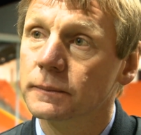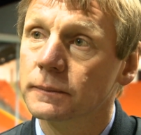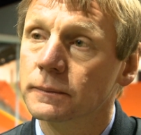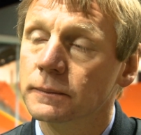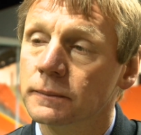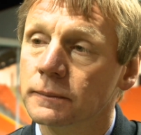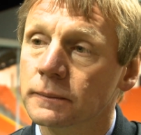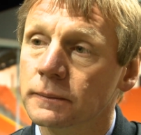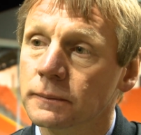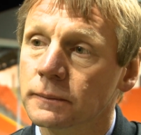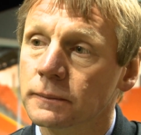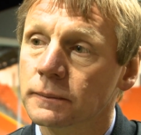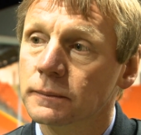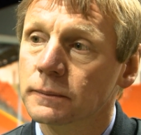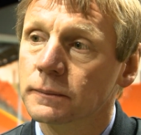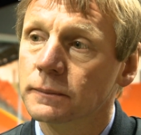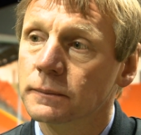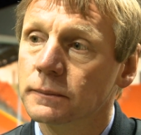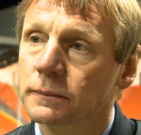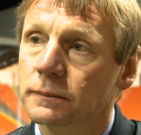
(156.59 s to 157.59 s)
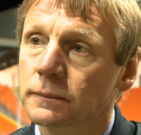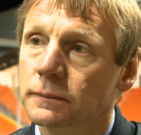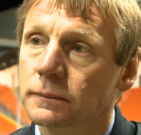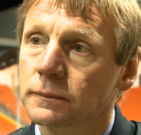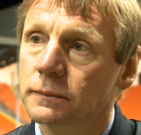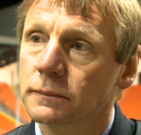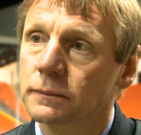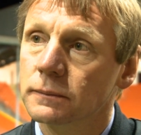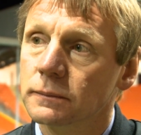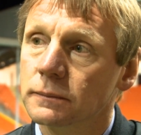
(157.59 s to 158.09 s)
And uh, another
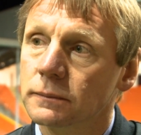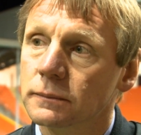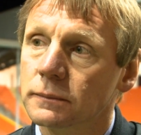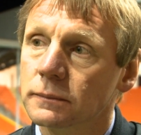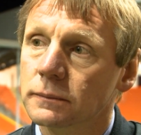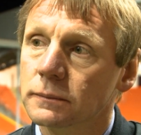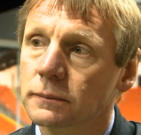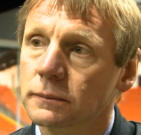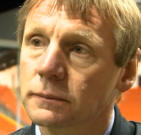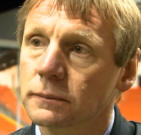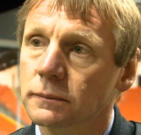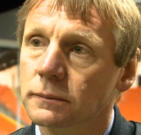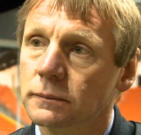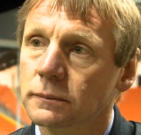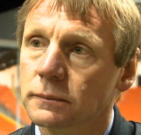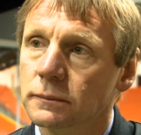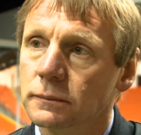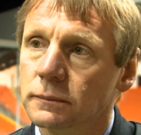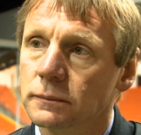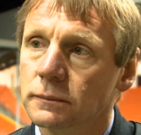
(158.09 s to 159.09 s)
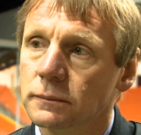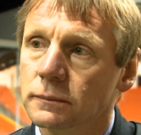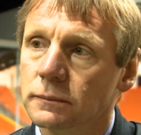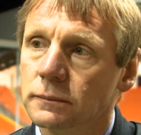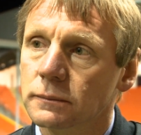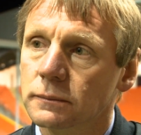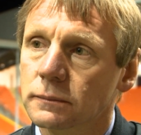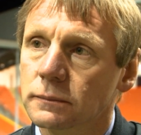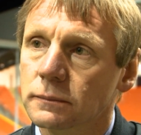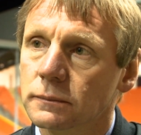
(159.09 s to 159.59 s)
debutant was on the score sheet
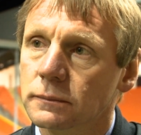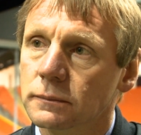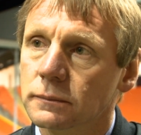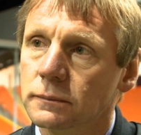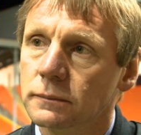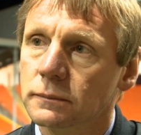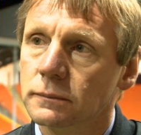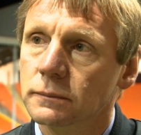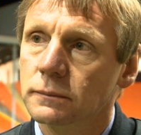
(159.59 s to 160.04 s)
with um,